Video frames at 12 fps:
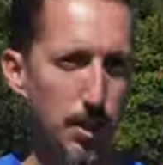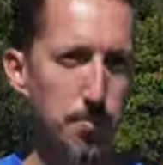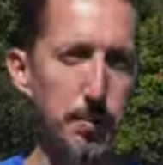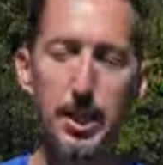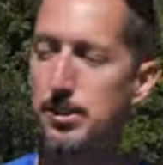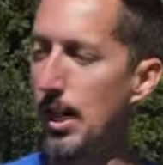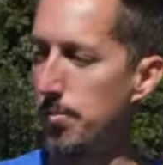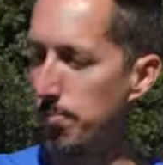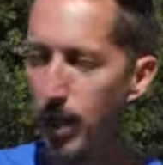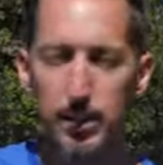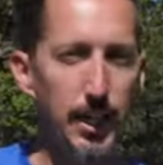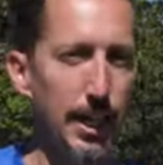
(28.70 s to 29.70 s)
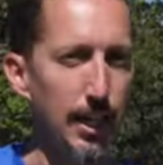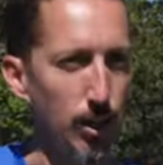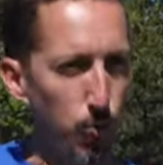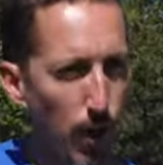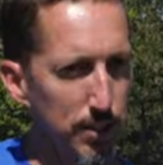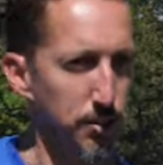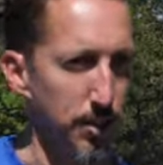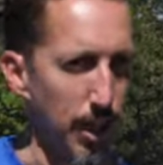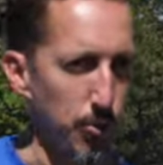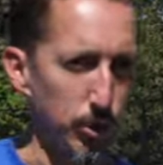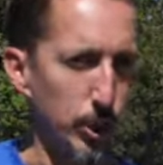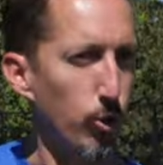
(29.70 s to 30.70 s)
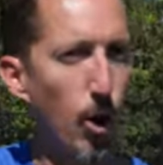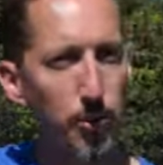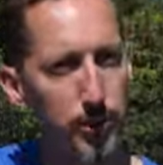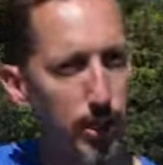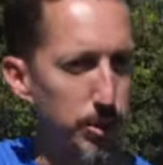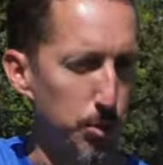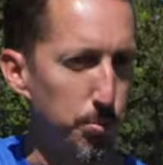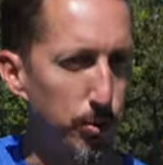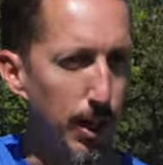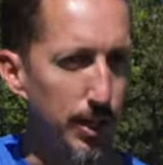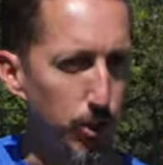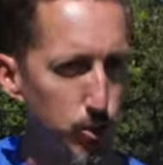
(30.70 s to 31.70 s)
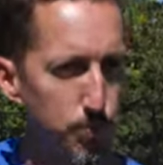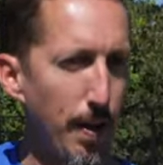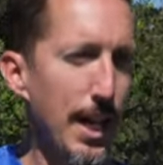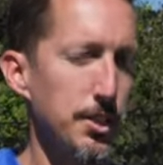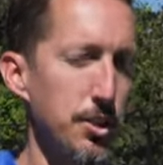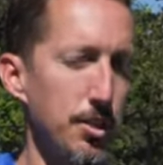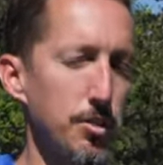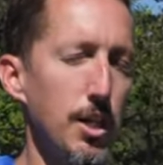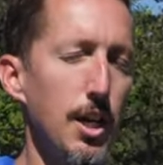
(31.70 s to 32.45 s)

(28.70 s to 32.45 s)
Because on Monday and Wednesday, when you go out there and you play those matches,